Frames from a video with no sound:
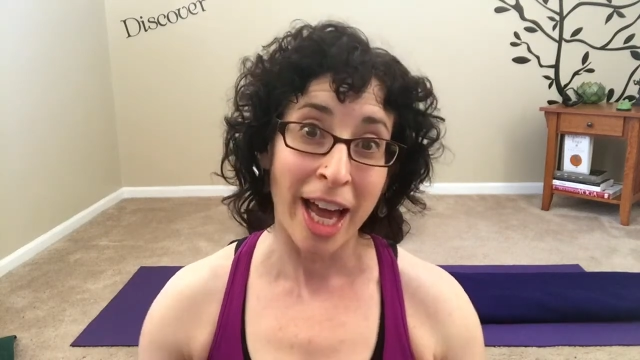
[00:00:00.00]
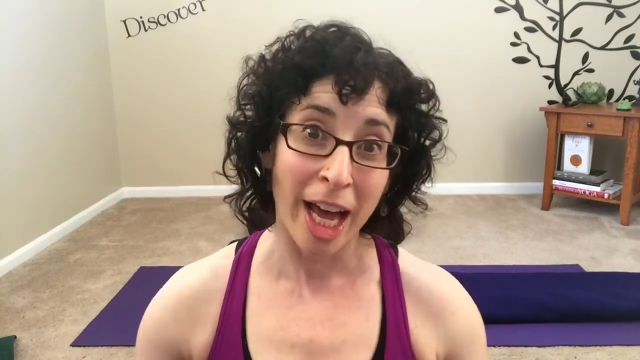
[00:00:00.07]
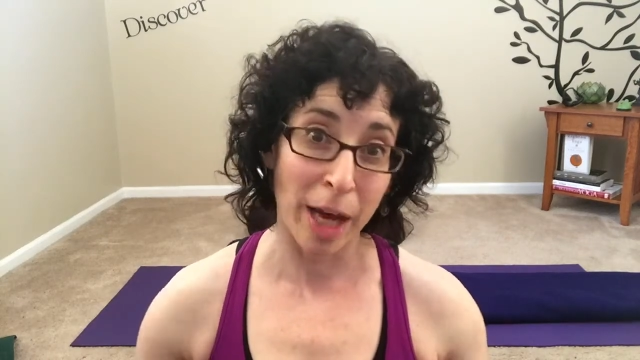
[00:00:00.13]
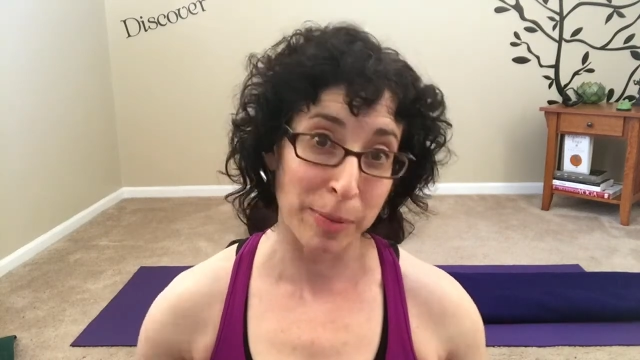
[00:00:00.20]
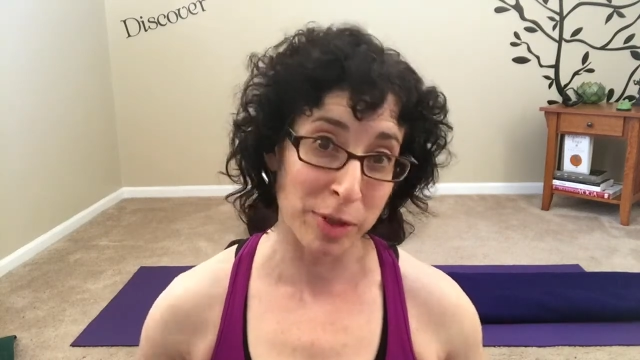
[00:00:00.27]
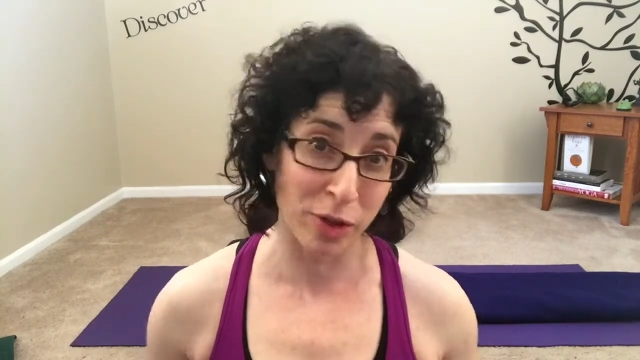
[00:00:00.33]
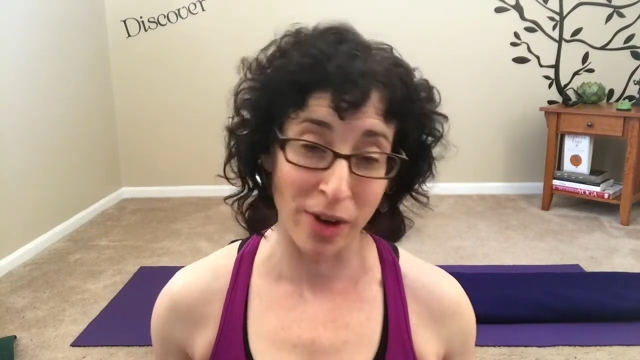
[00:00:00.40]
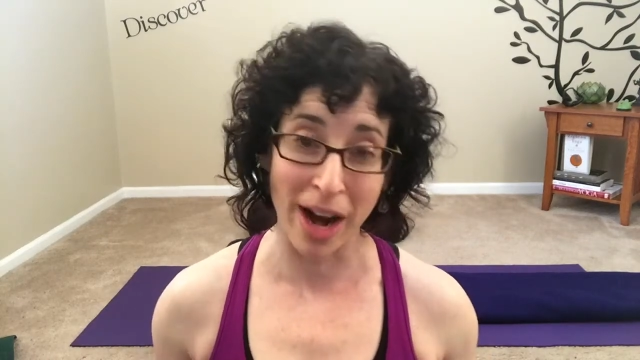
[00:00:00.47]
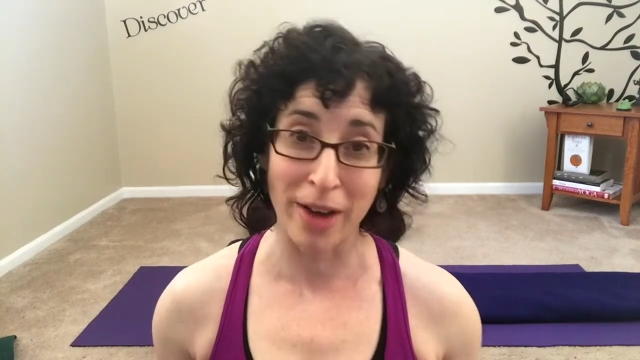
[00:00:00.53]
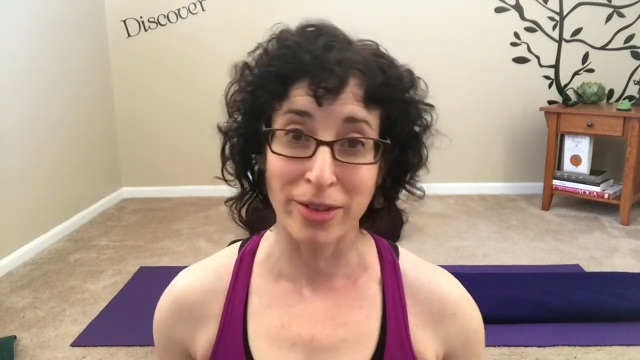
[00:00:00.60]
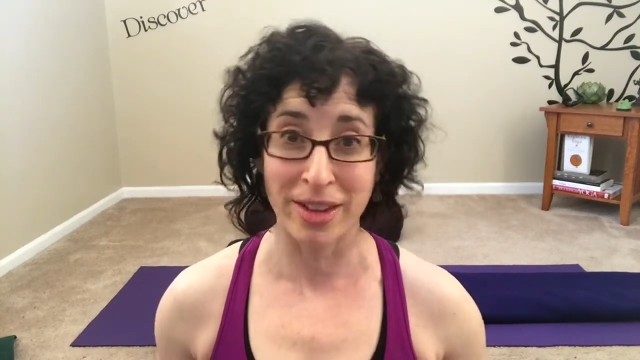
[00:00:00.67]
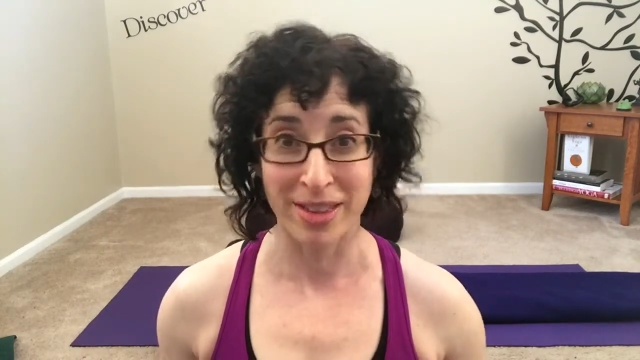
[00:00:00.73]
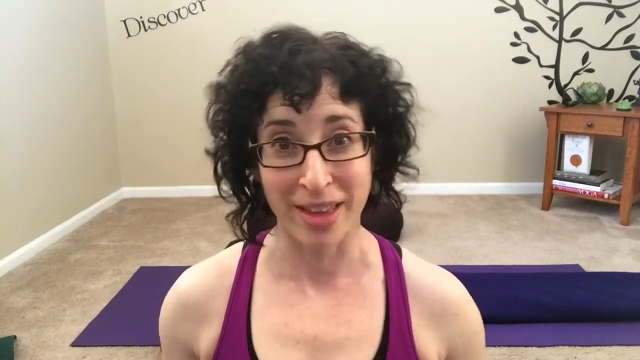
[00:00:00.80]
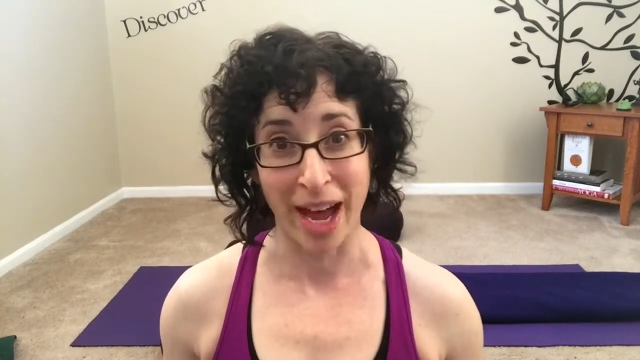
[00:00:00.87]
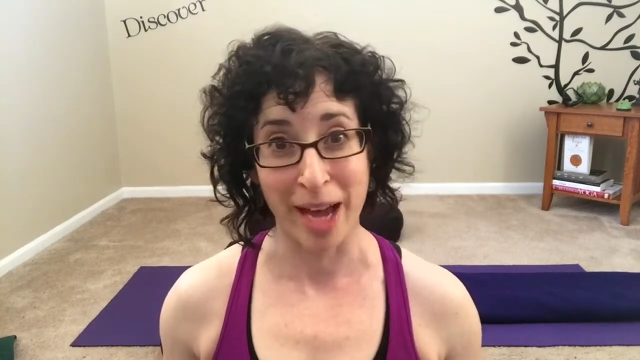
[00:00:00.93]
helps
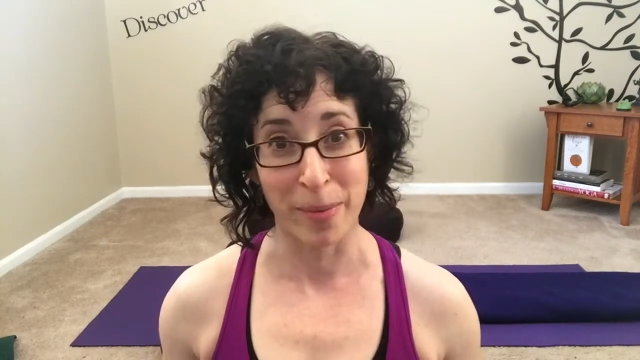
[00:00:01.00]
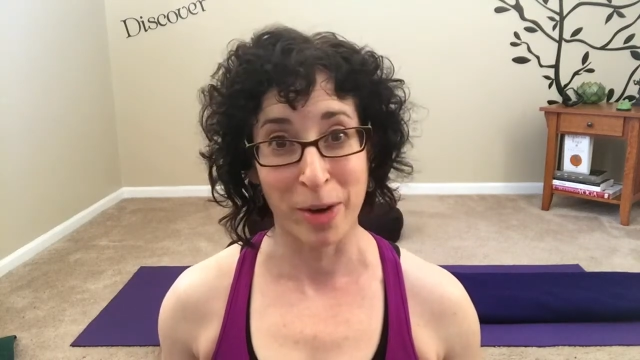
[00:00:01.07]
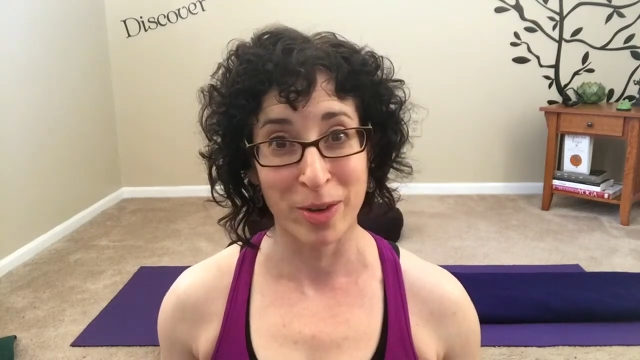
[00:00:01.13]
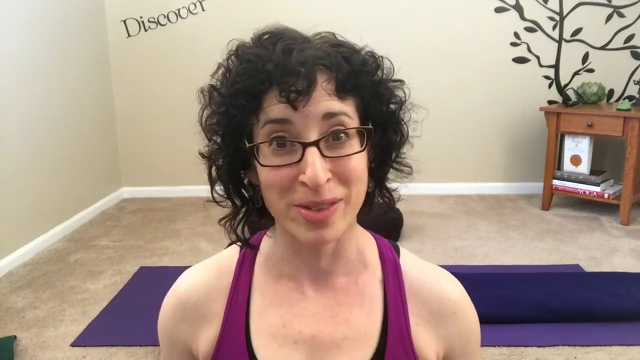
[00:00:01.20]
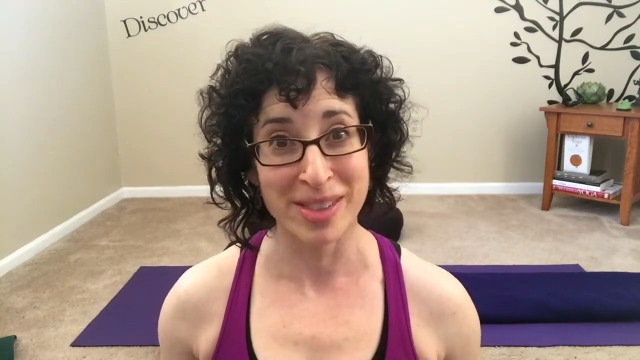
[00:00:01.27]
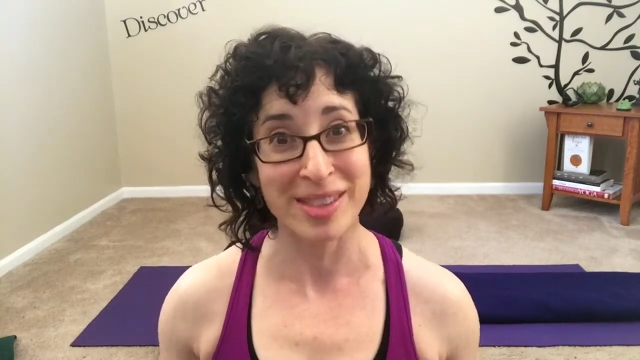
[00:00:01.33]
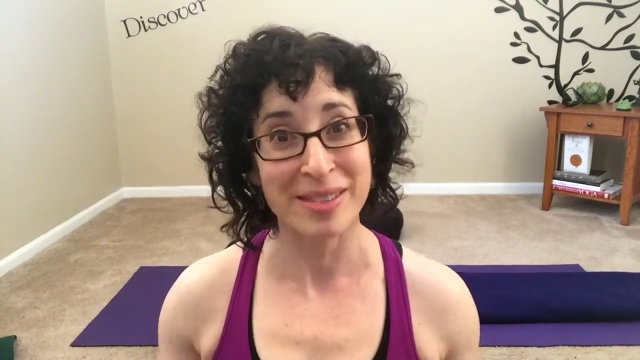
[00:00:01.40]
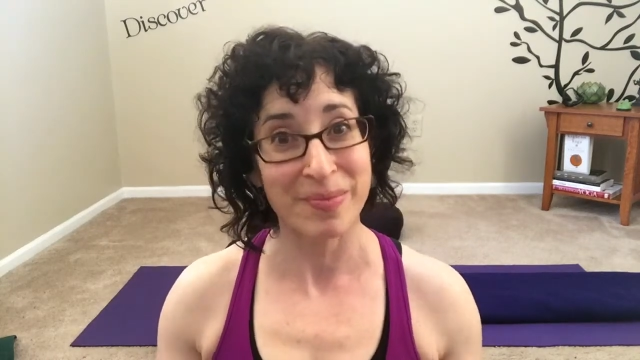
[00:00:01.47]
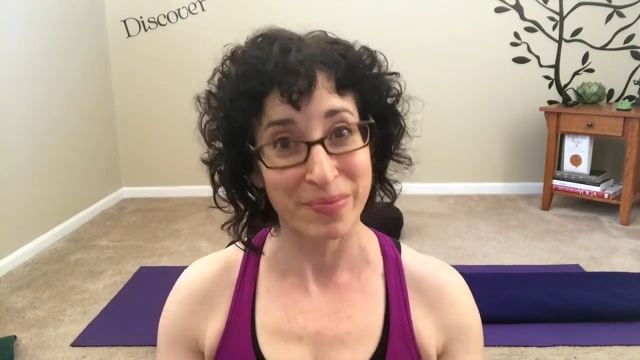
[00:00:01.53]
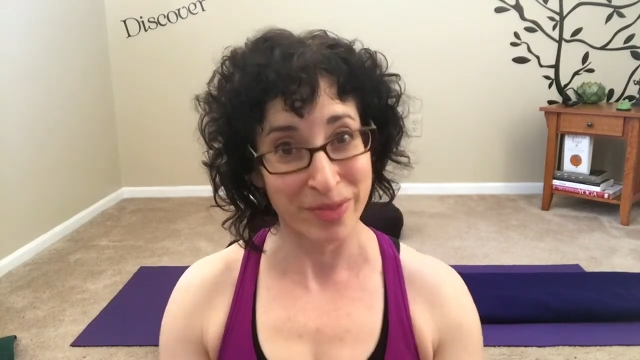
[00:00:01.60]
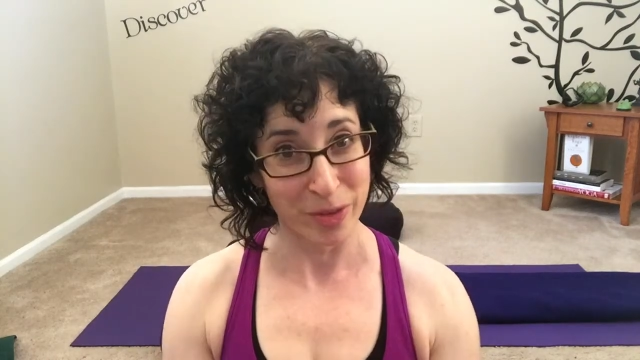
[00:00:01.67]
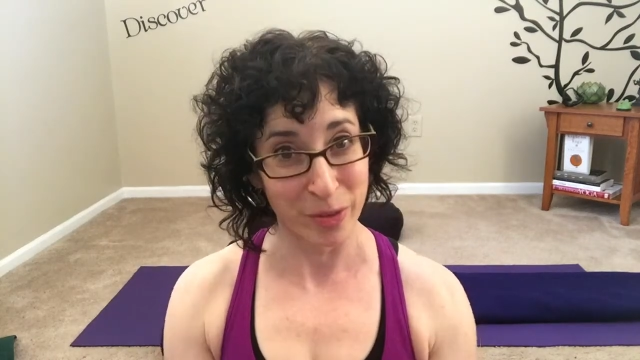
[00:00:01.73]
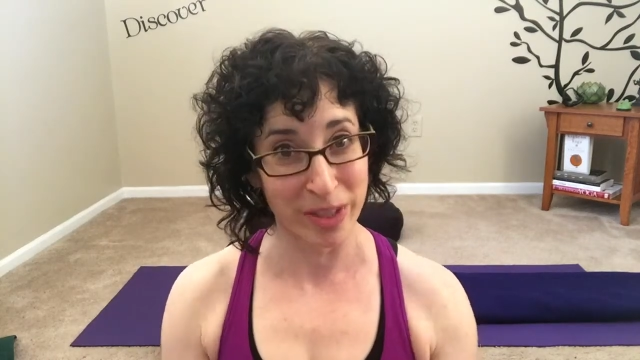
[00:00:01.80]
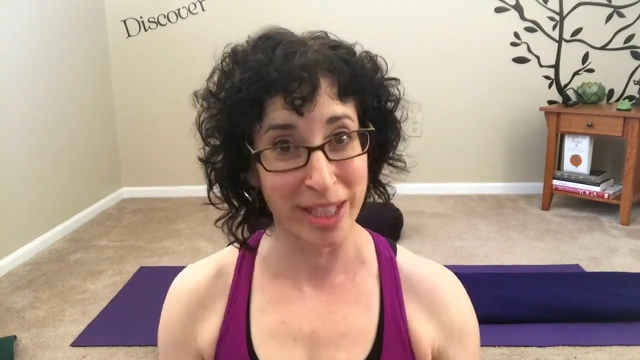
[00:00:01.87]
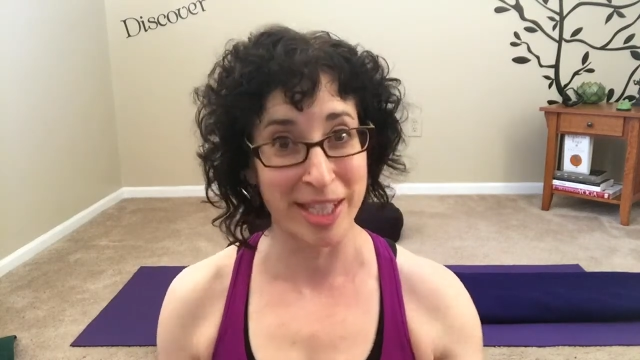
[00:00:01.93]
ground the thigh bones,
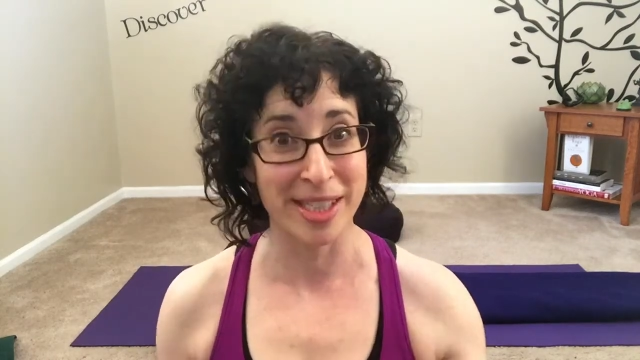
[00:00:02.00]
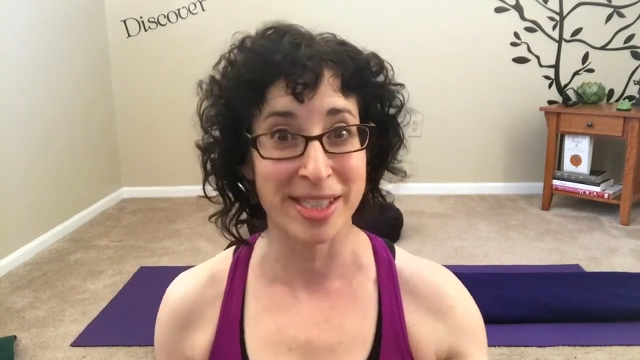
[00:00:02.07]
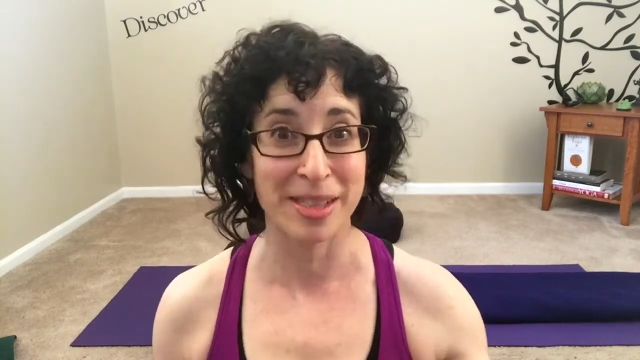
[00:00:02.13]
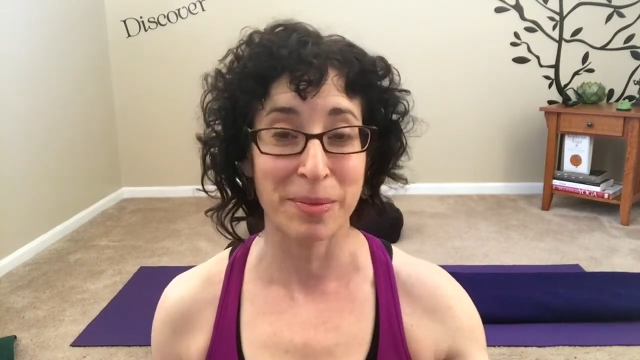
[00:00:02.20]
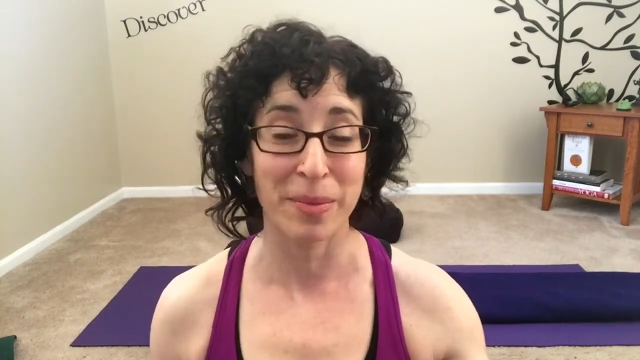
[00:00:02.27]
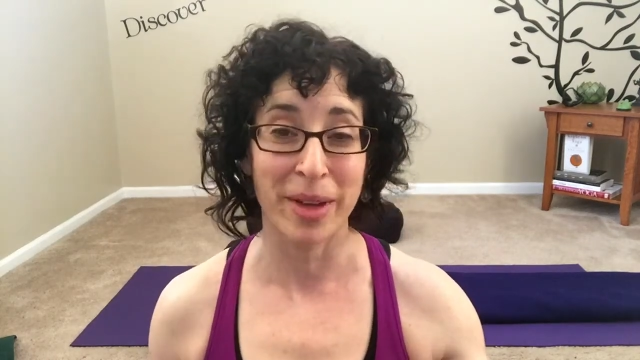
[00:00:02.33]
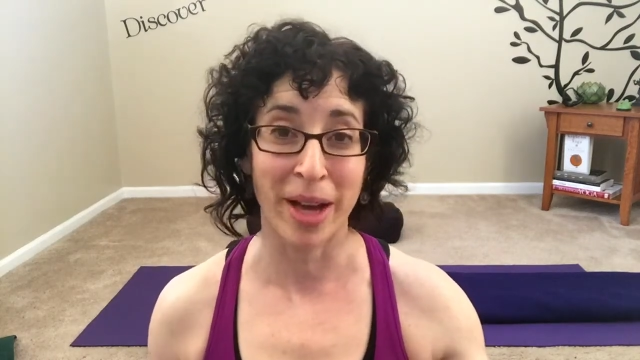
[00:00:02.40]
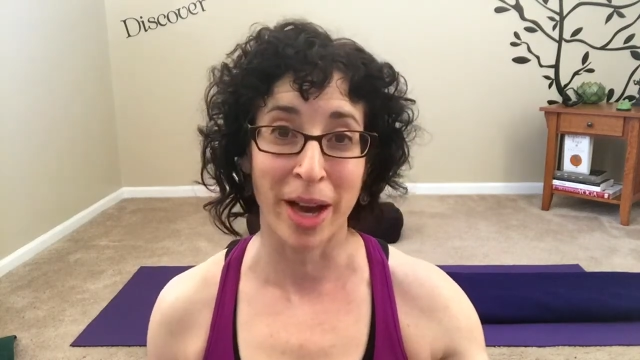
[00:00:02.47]
release